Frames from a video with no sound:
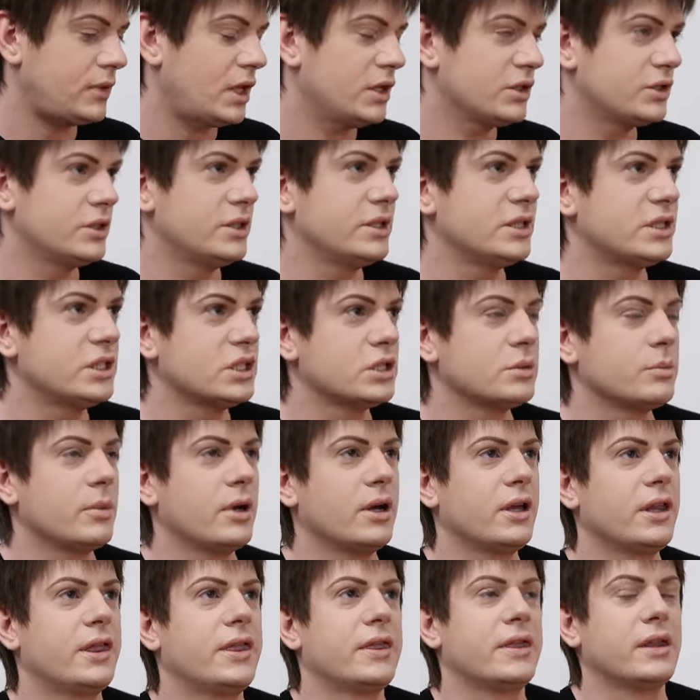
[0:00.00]
So this is
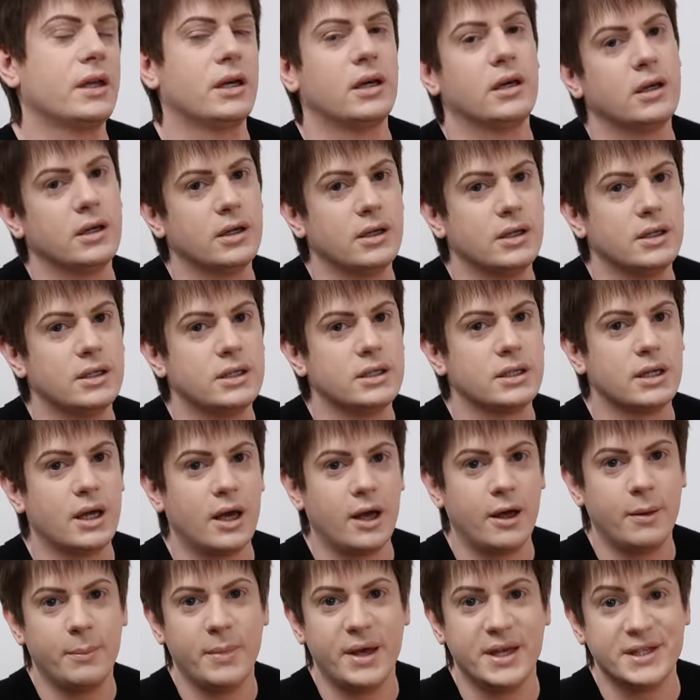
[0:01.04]
my third
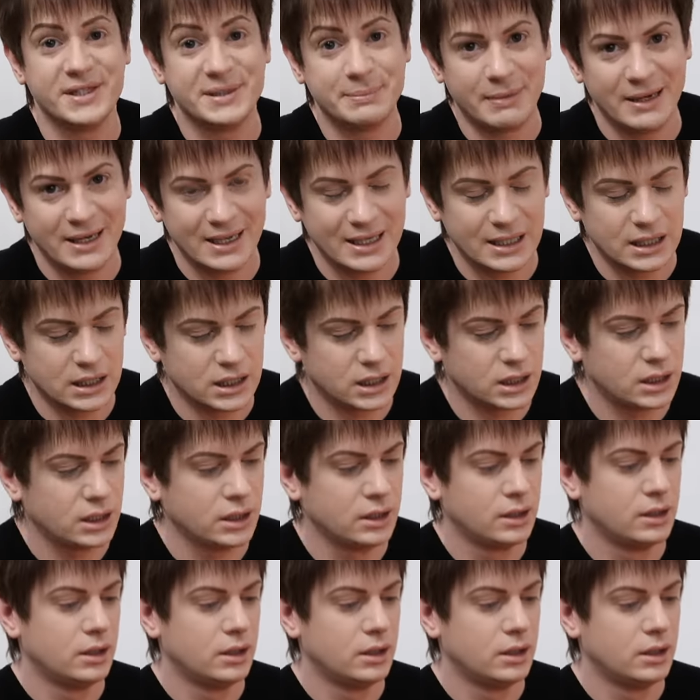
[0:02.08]
Hermes bag.